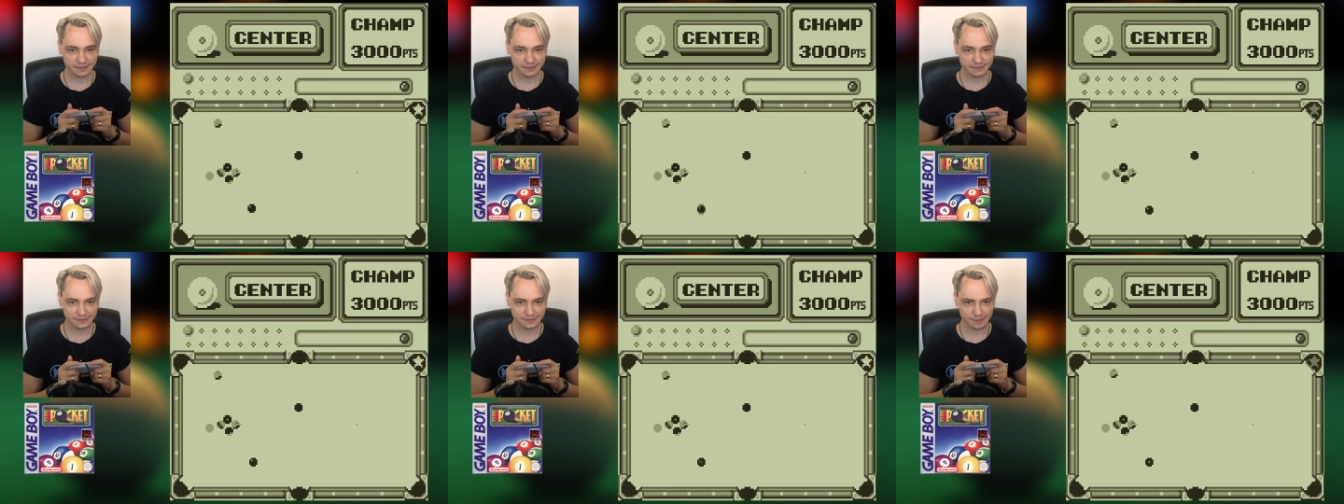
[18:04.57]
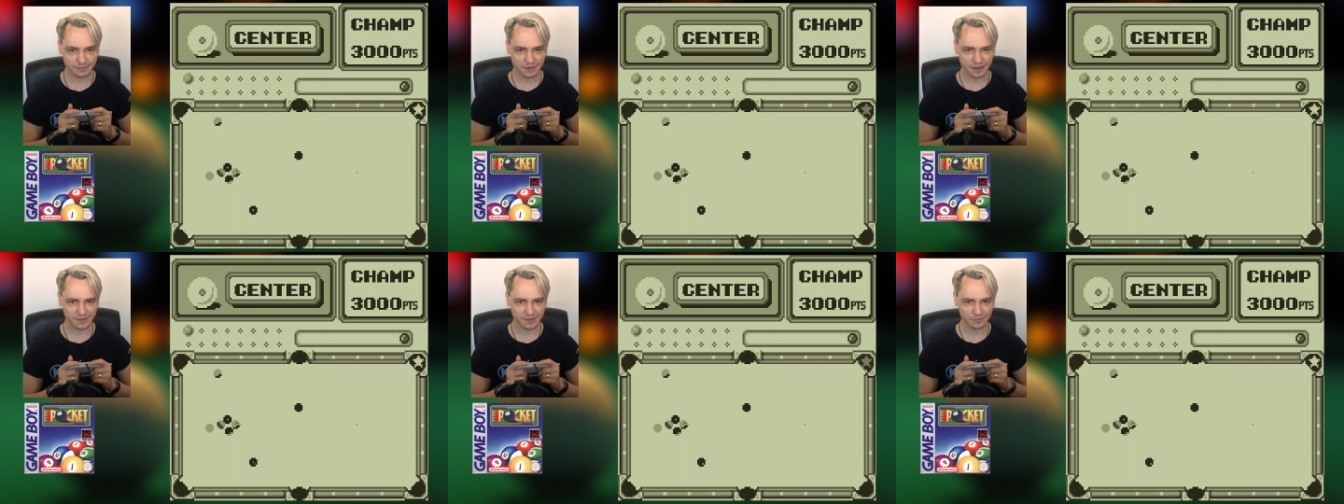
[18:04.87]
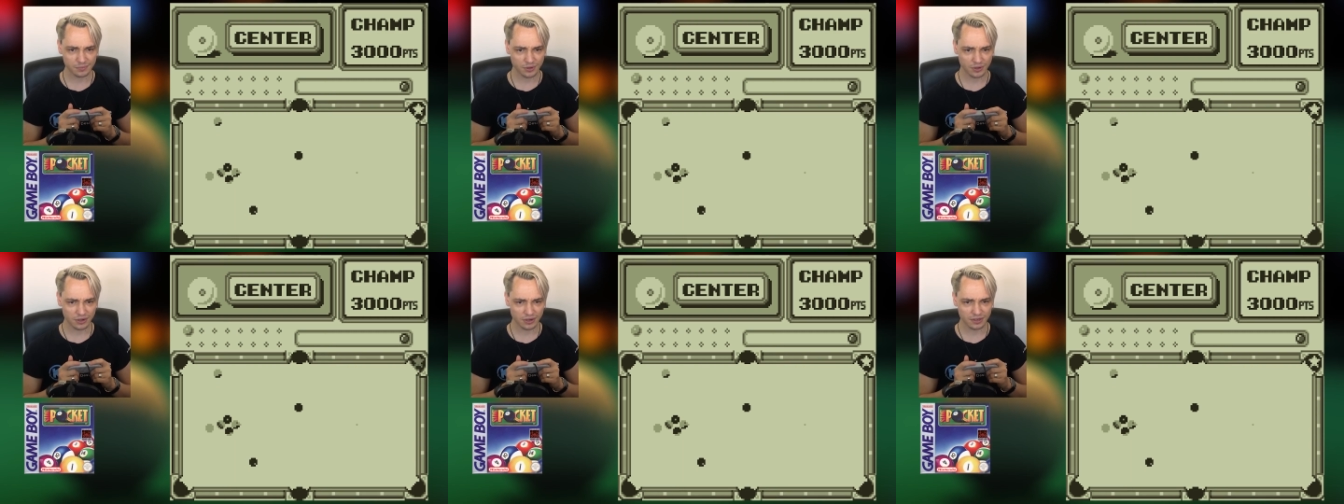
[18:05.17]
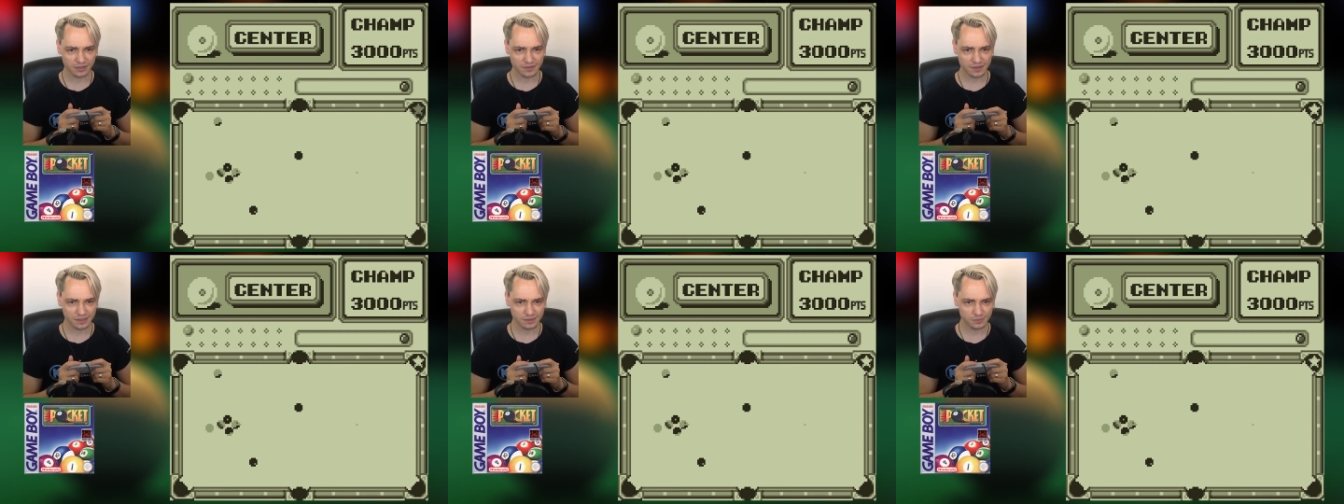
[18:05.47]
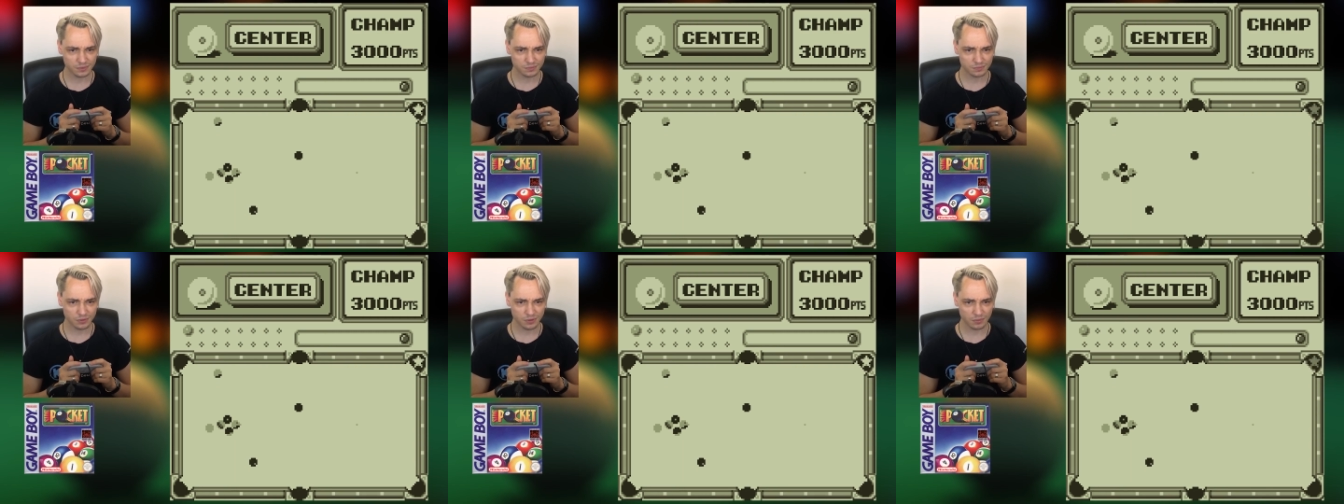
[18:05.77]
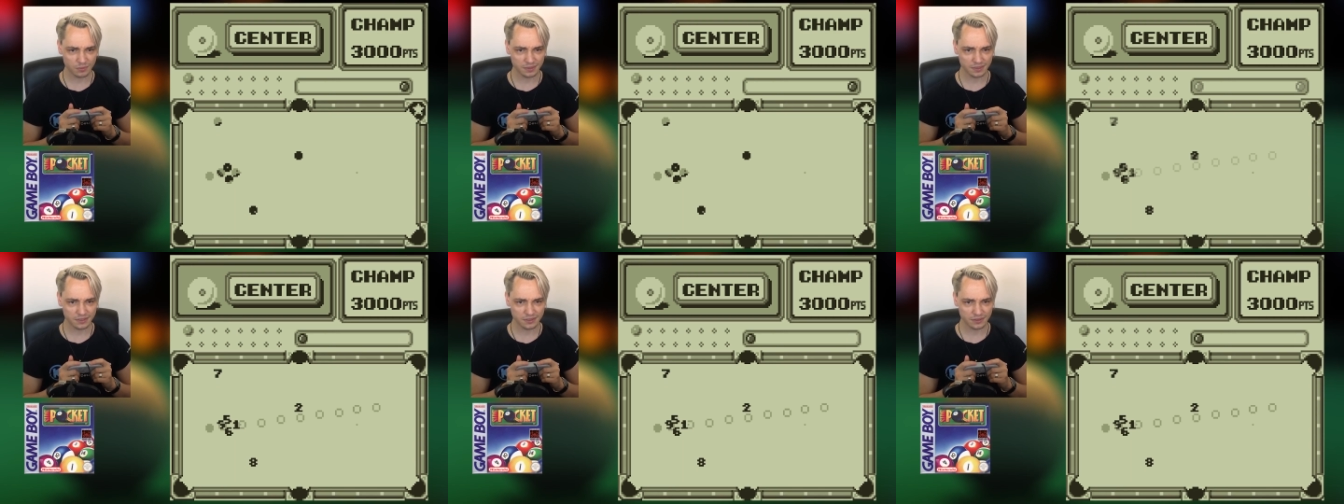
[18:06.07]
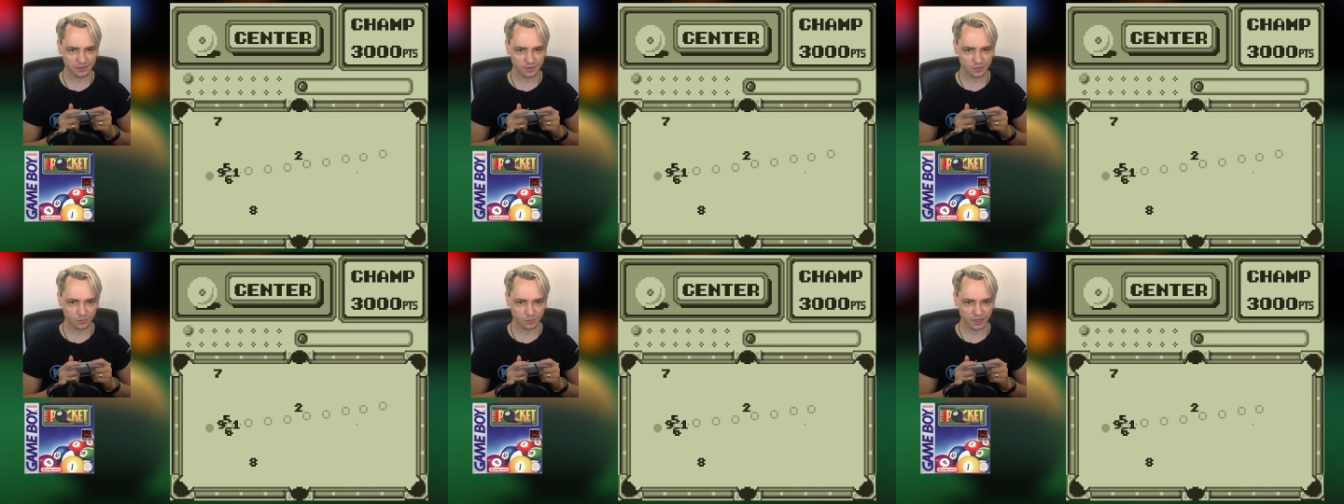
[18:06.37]
some other ball that was probably
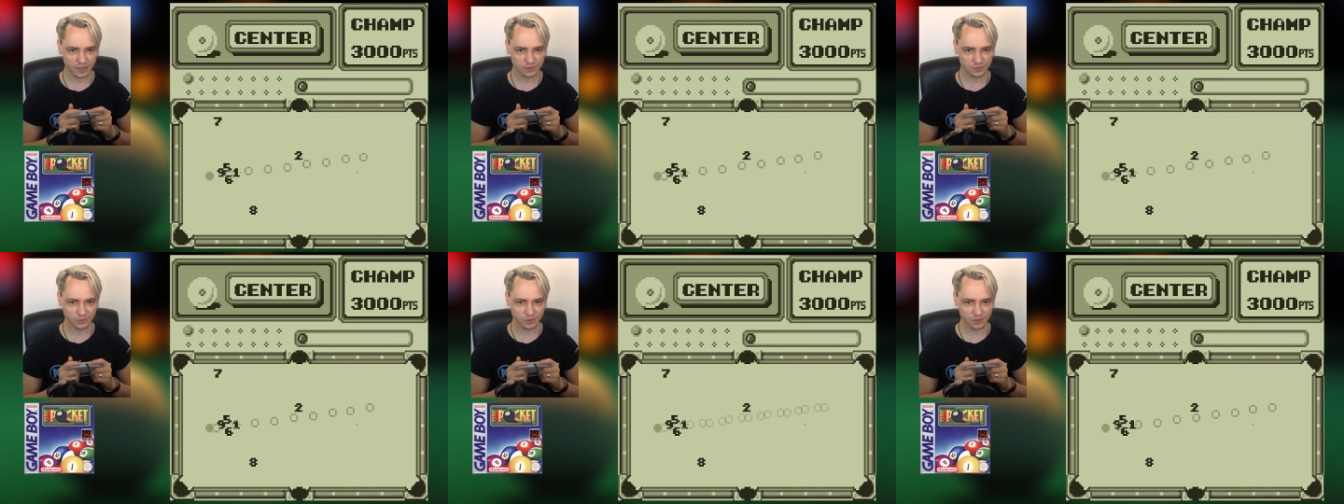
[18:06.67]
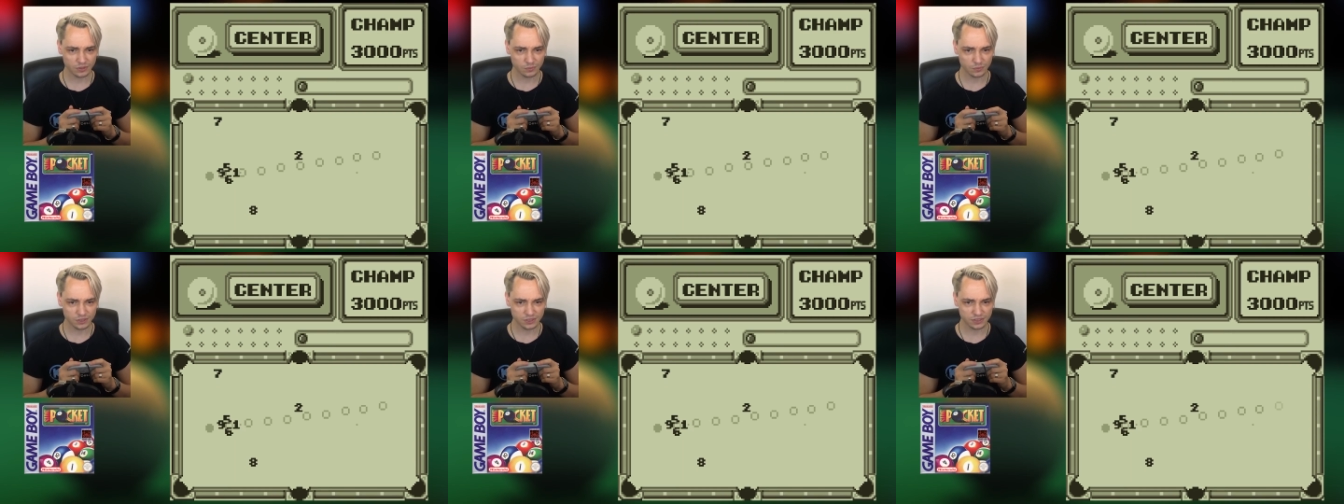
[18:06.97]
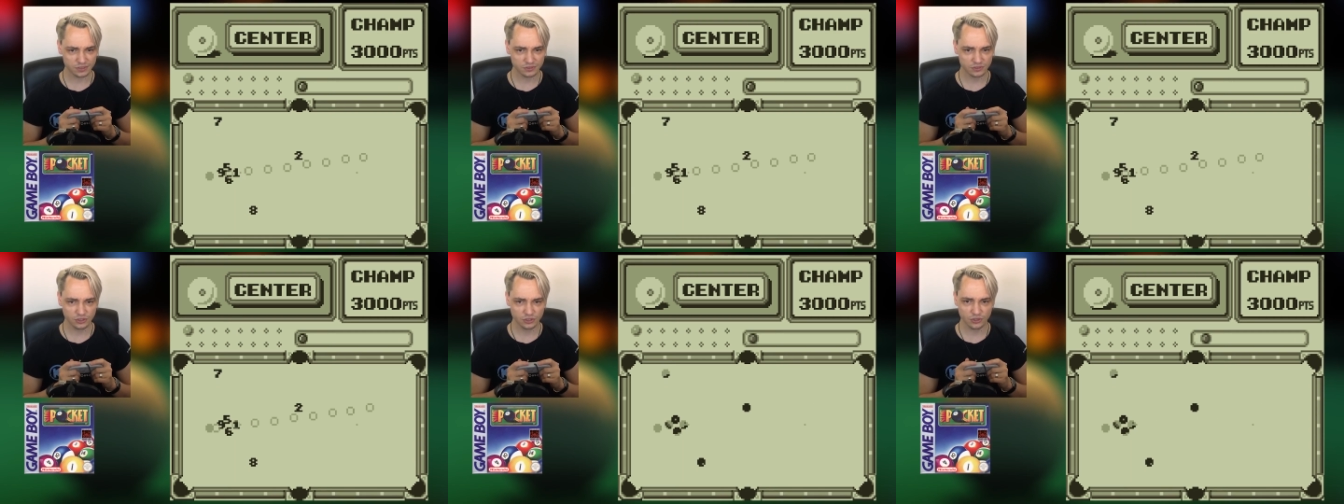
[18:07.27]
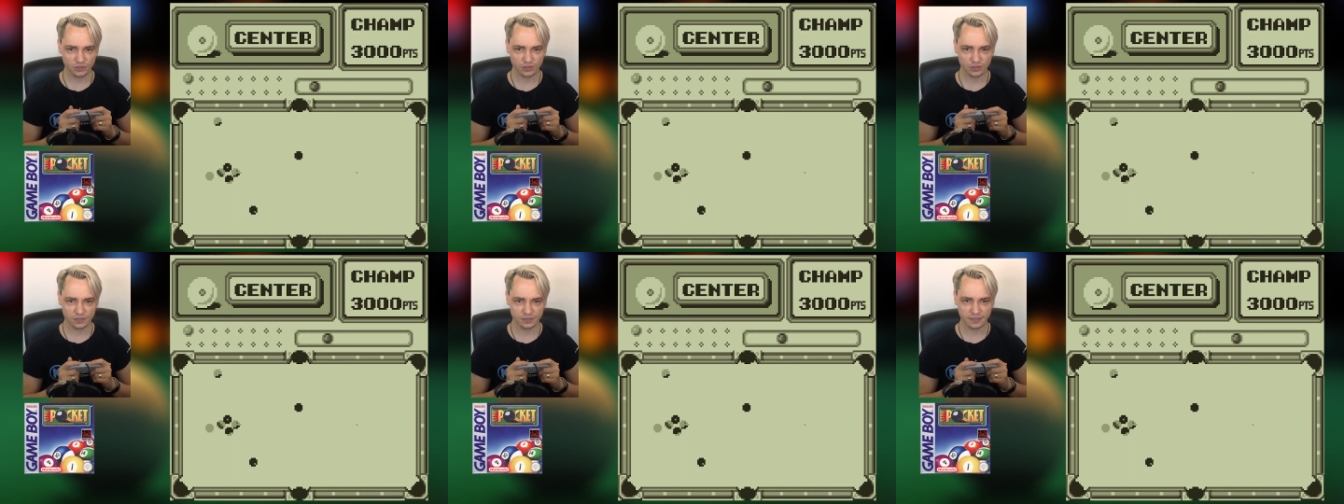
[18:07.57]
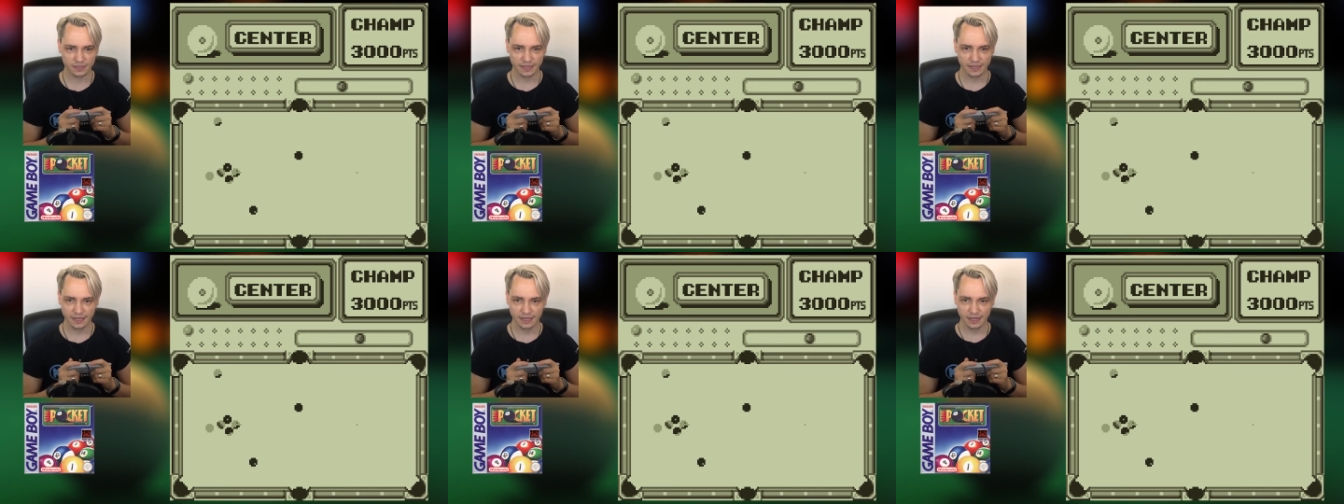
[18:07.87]
not the white one, which is good.